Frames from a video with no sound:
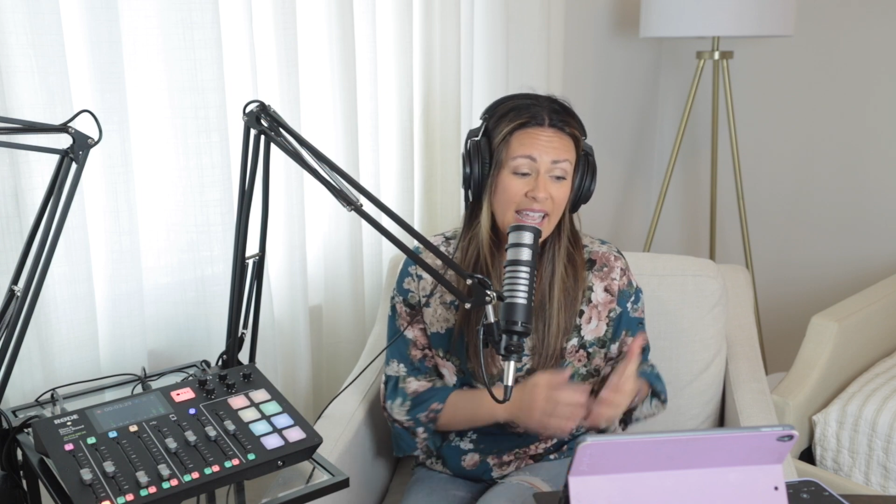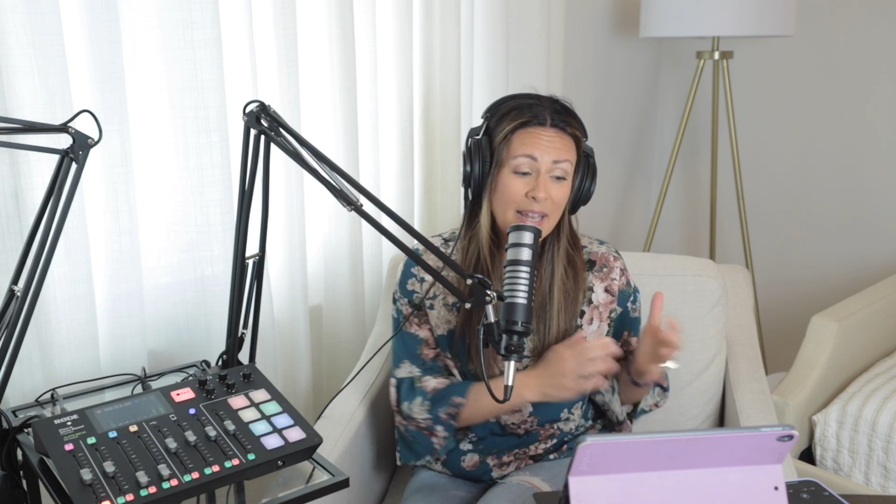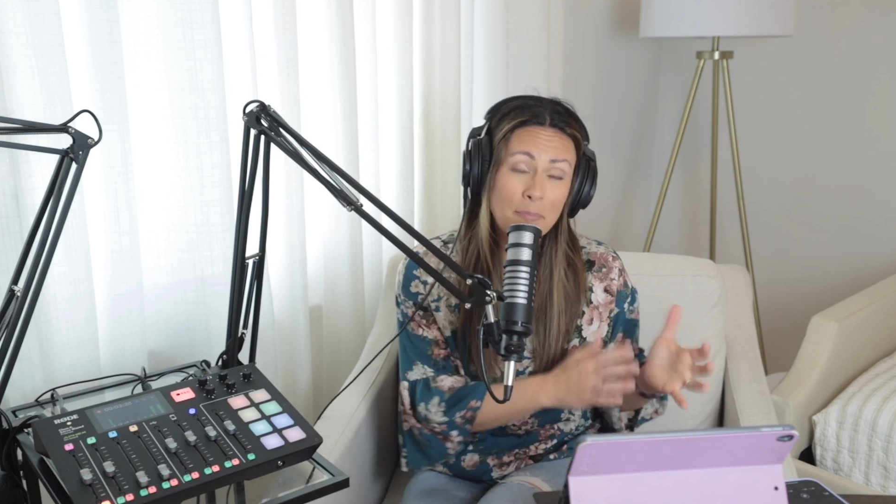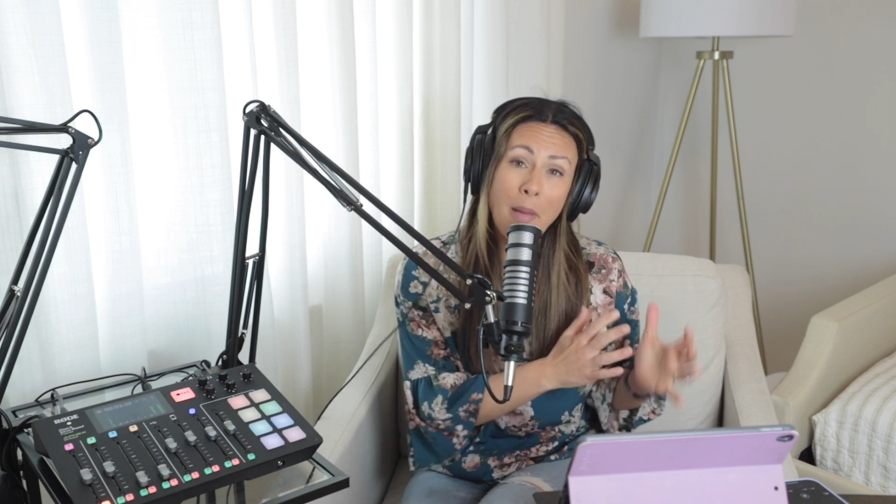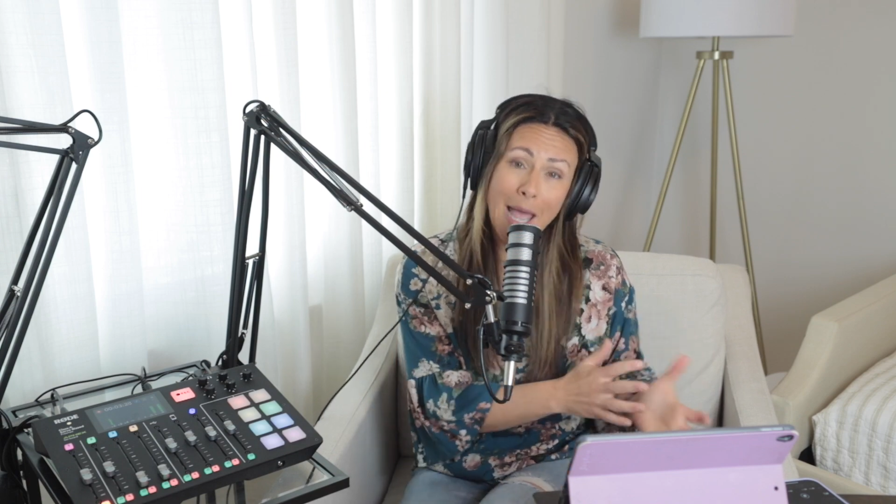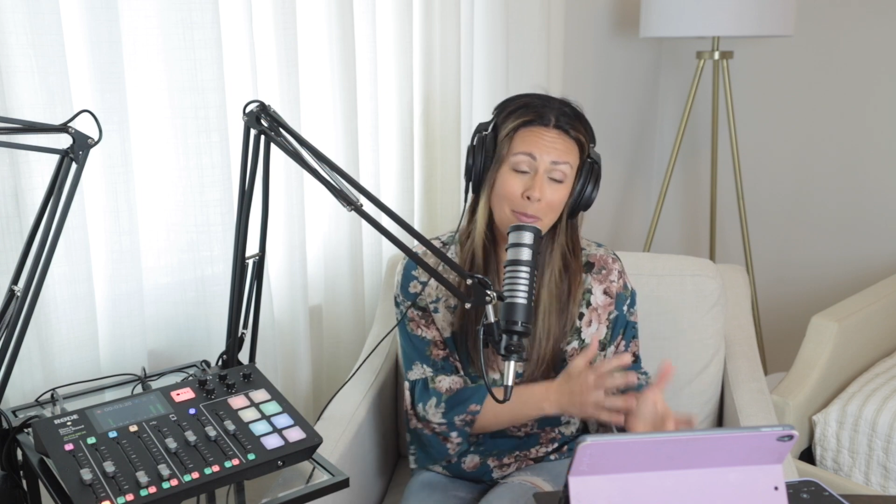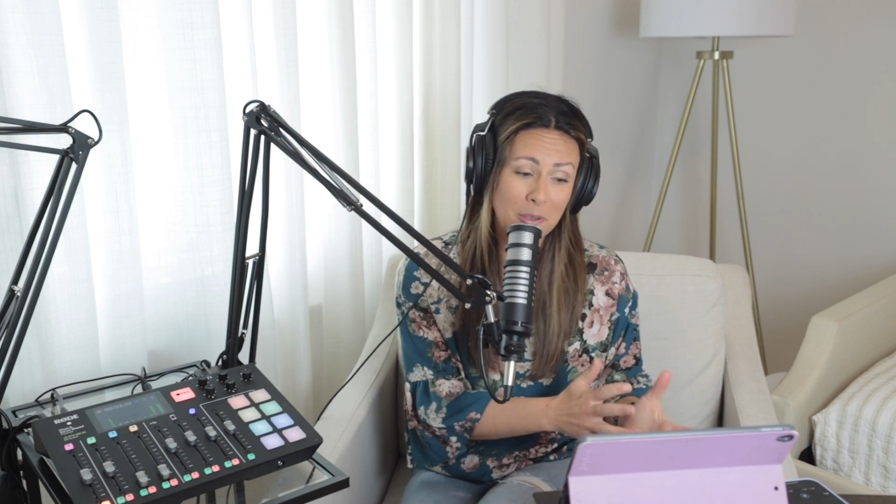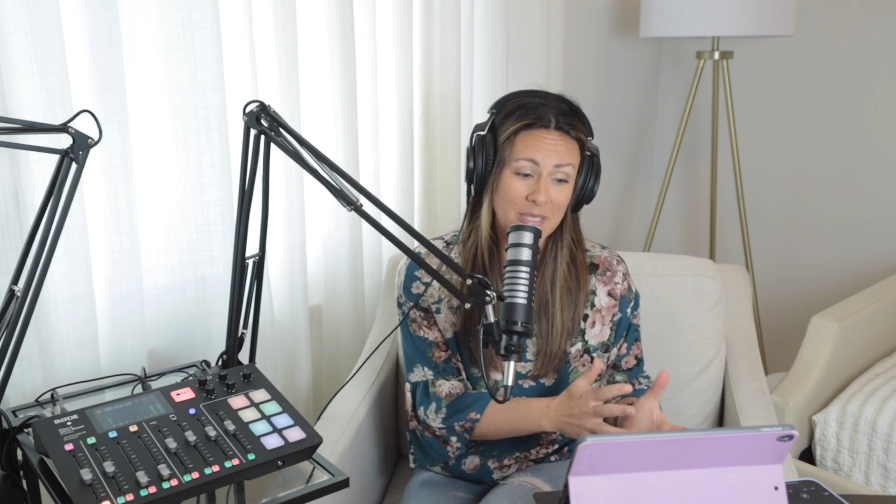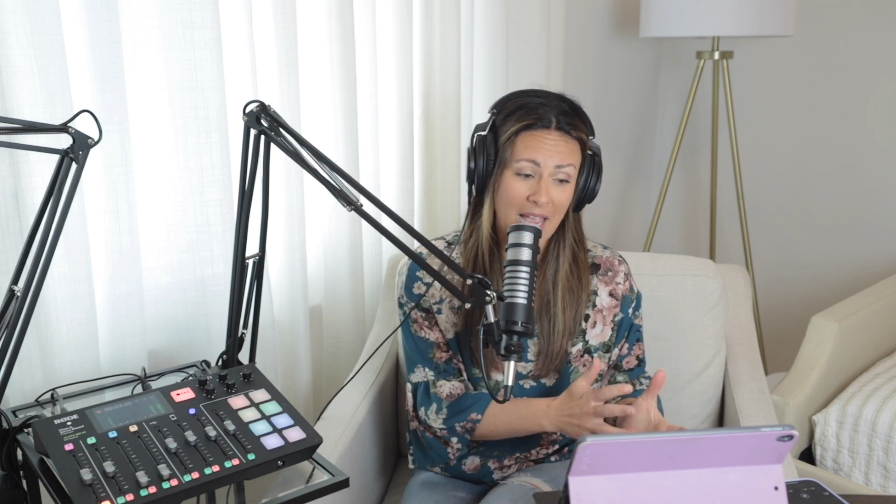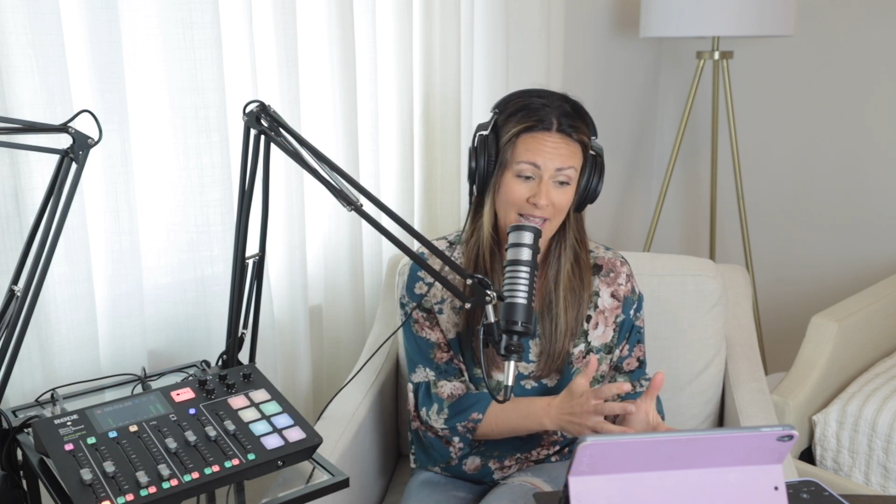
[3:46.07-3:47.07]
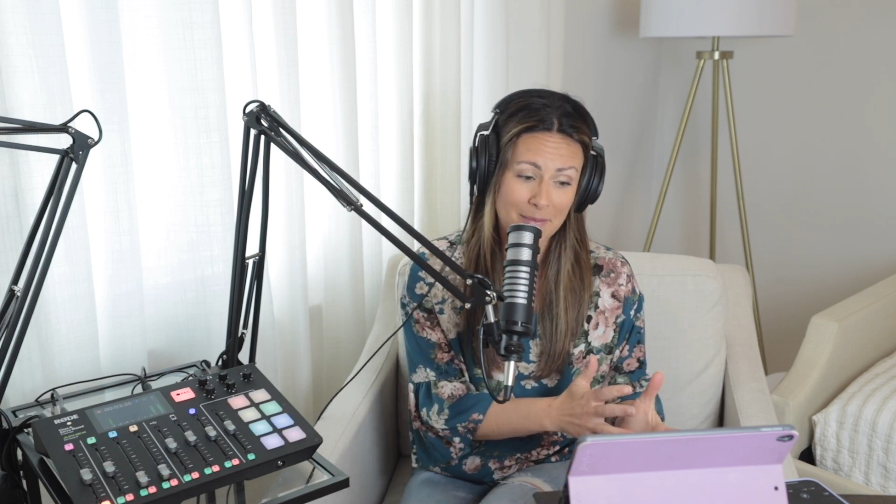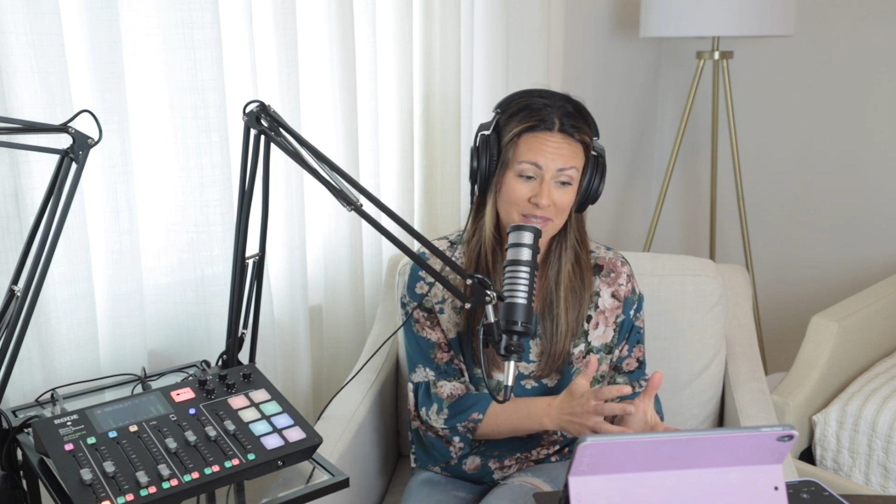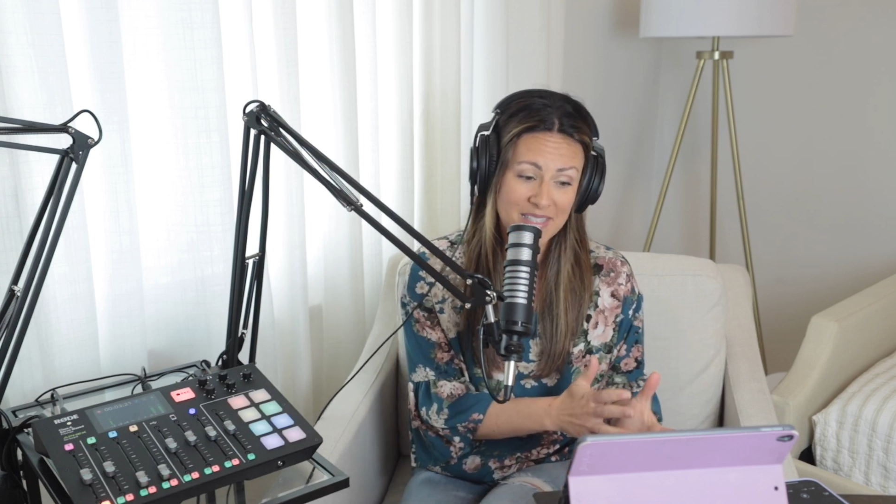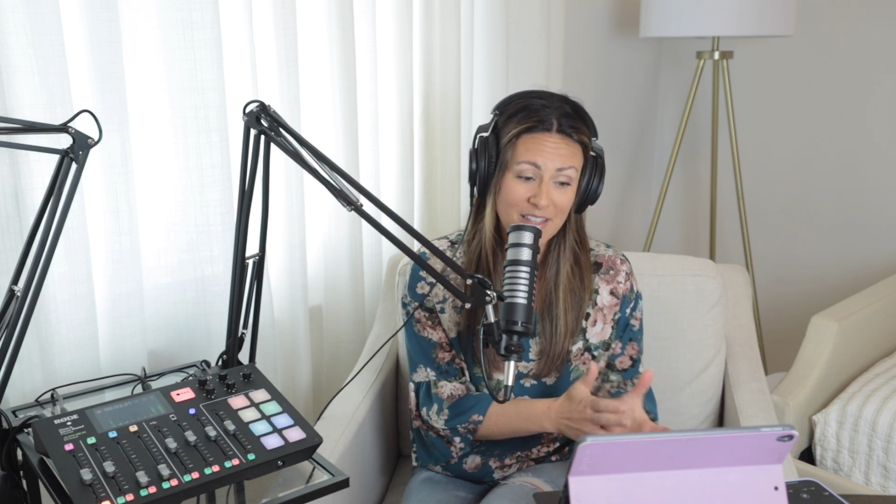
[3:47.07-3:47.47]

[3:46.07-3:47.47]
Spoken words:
In Bible times,